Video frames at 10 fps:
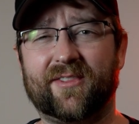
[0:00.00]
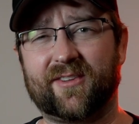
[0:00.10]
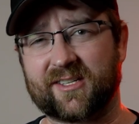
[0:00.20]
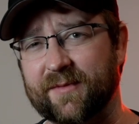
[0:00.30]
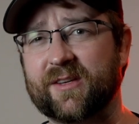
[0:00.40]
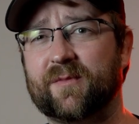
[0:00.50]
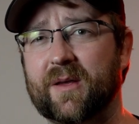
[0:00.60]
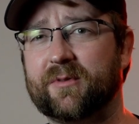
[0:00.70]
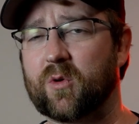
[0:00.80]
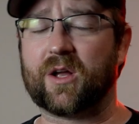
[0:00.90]
there's gonna be some
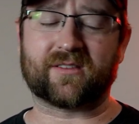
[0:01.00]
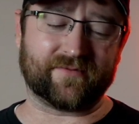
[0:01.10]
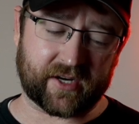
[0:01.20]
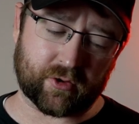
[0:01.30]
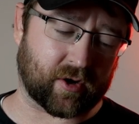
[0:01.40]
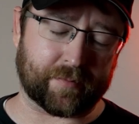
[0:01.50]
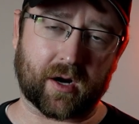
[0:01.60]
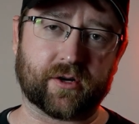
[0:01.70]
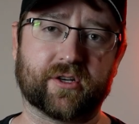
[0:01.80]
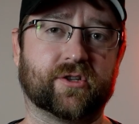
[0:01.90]
people that want some video
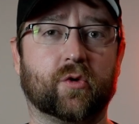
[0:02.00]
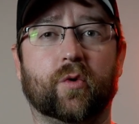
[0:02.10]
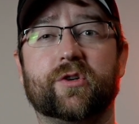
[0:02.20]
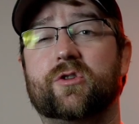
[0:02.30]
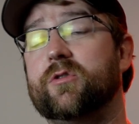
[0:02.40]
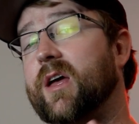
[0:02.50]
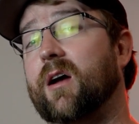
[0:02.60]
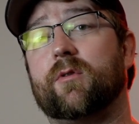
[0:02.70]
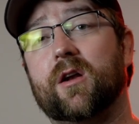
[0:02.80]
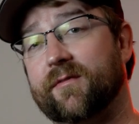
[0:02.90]
comparisons, so we'll just do
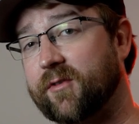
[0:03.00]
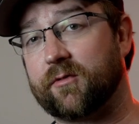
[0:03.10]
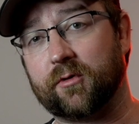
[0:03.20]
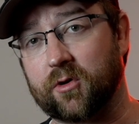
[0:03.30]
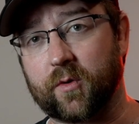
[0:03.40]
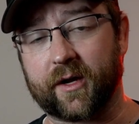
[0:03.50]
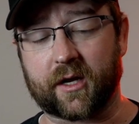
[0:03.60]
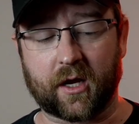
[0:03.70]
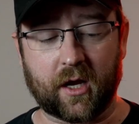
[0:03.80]
that right up front real quick.